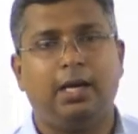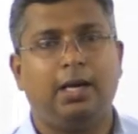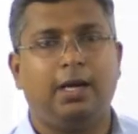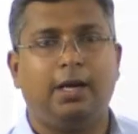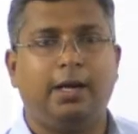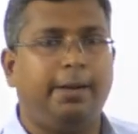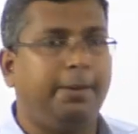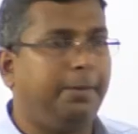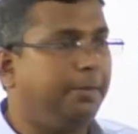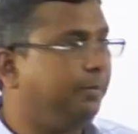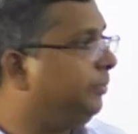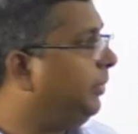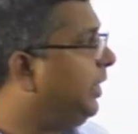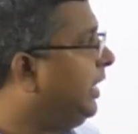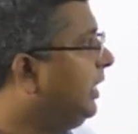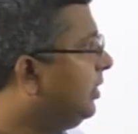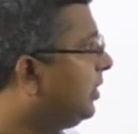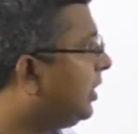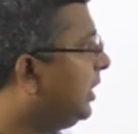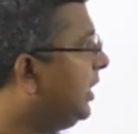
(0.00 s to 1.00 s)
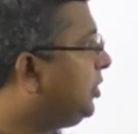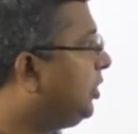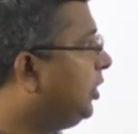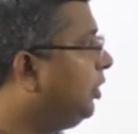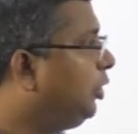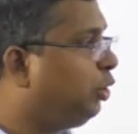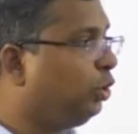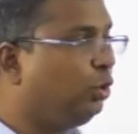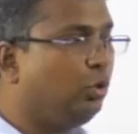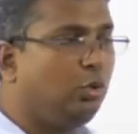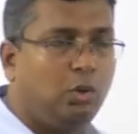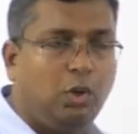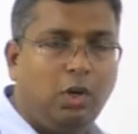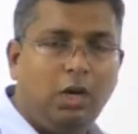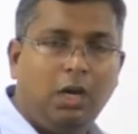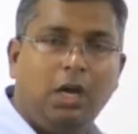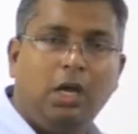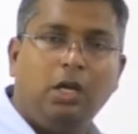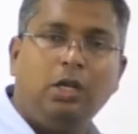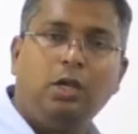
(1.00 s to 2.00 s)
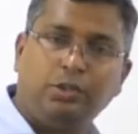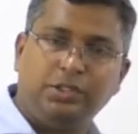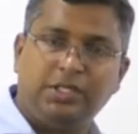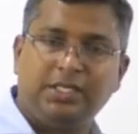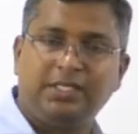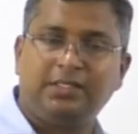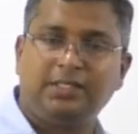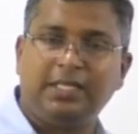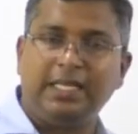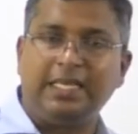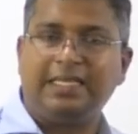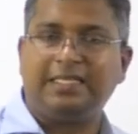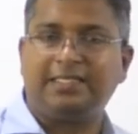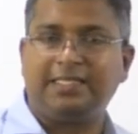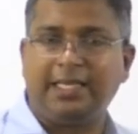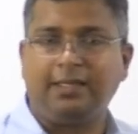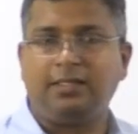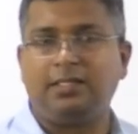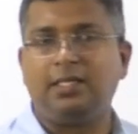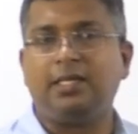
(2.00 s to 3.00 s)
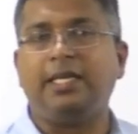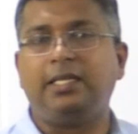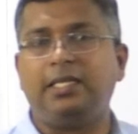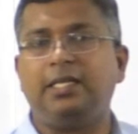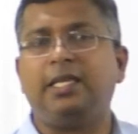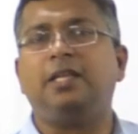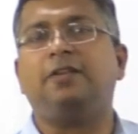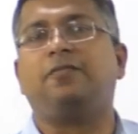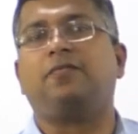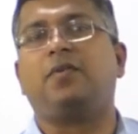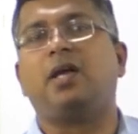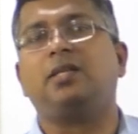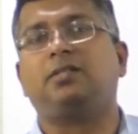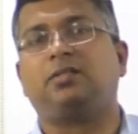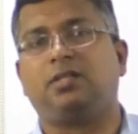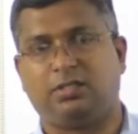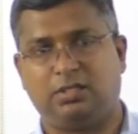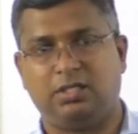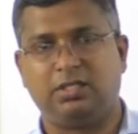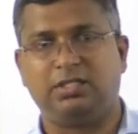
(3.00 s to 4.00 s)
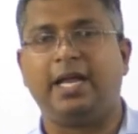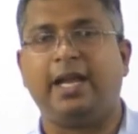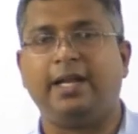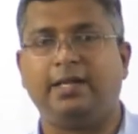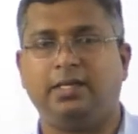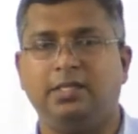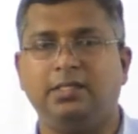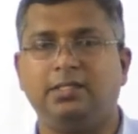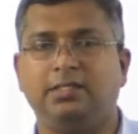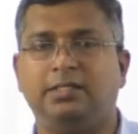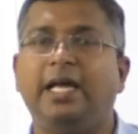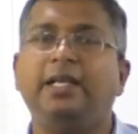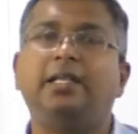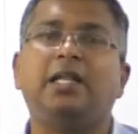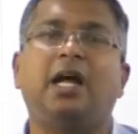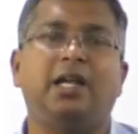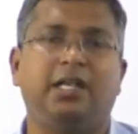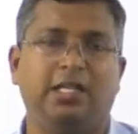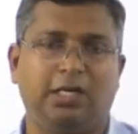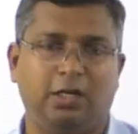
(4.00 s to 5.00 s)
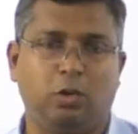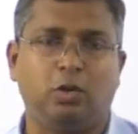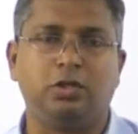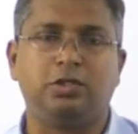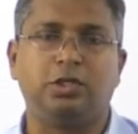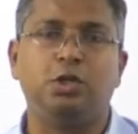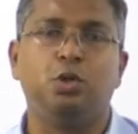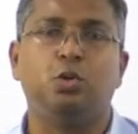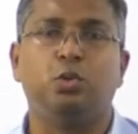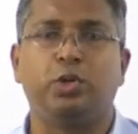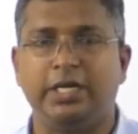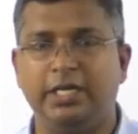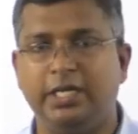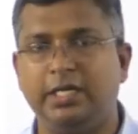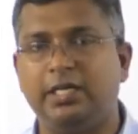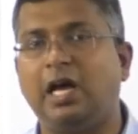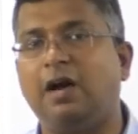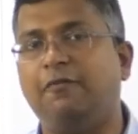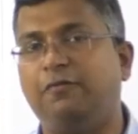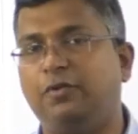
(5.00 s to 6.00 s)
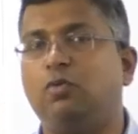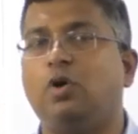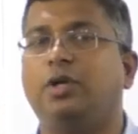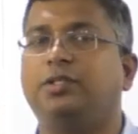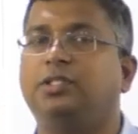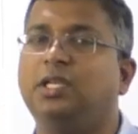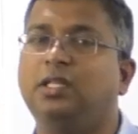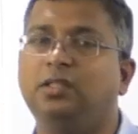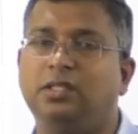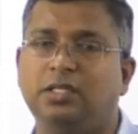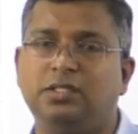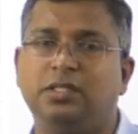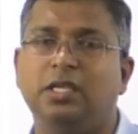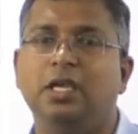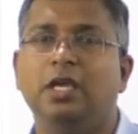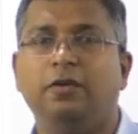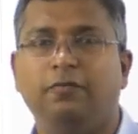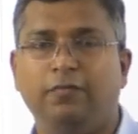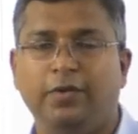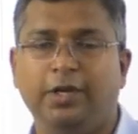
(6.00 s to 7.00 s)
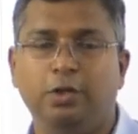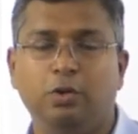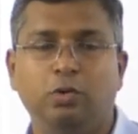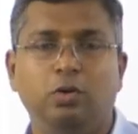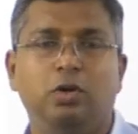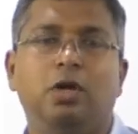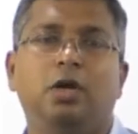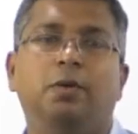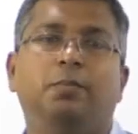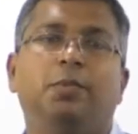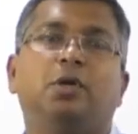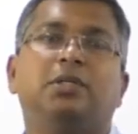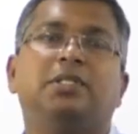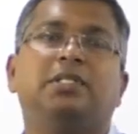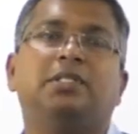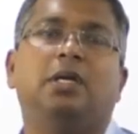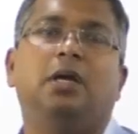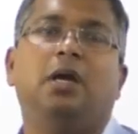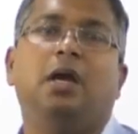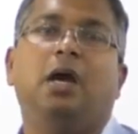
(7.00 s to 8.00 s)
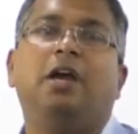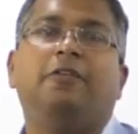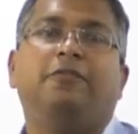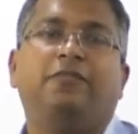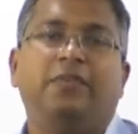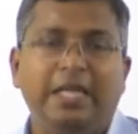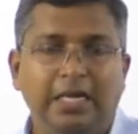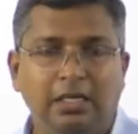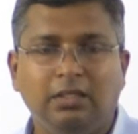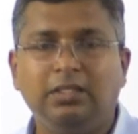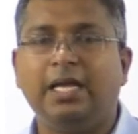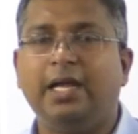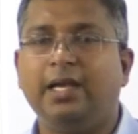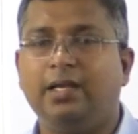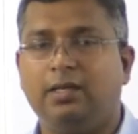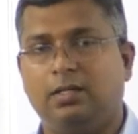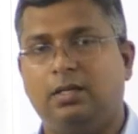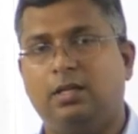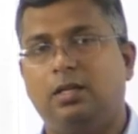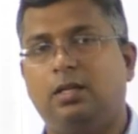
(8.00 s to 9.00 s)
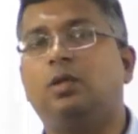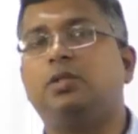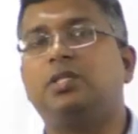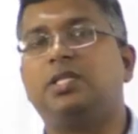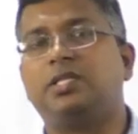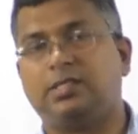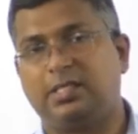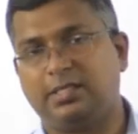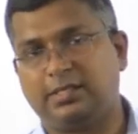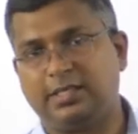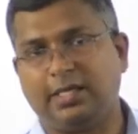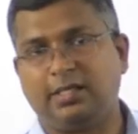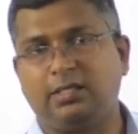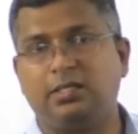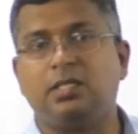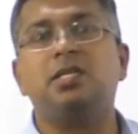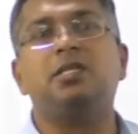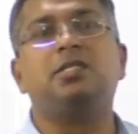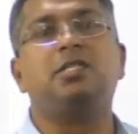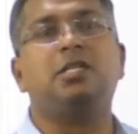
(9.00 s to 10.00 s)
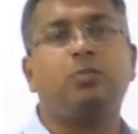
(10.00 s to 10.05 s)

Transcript: uh, in relation to logistics sector getting infrastructure status. That article also you read it after watching this video, because I feel that logistics sector is